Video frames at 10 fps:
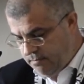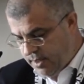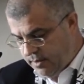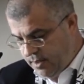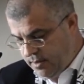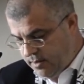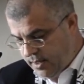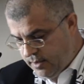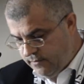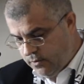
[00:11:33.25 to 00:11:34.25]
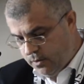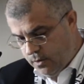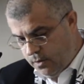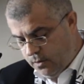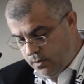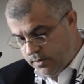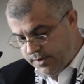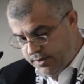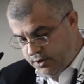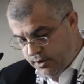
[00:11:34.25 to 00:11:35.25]
but intended for all
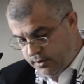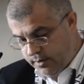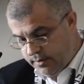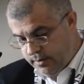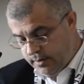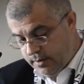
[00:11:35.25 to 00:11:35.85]
God's children,